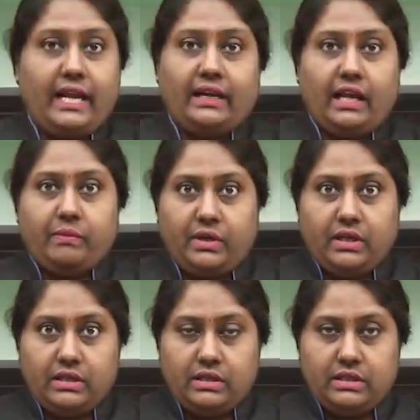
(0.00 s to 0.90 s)
get like
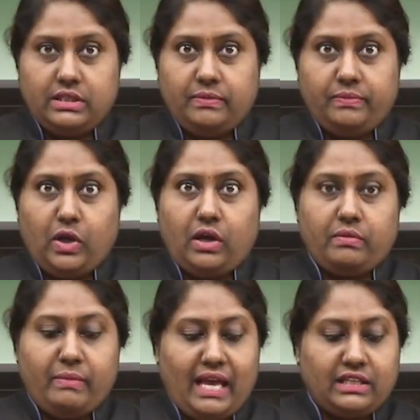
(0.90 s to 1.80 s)
bigger
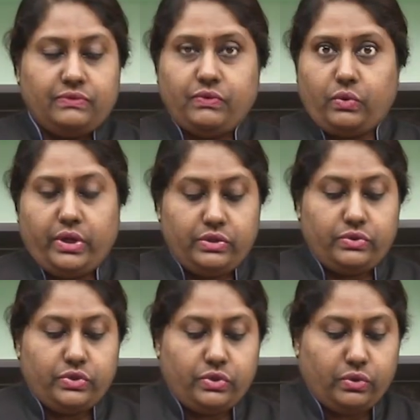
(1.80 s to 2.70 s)
Ziplock bags if you're going
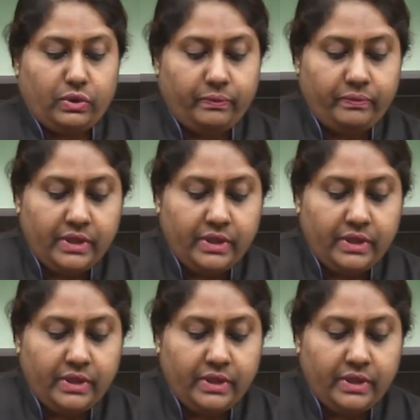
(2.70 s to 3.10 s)
to store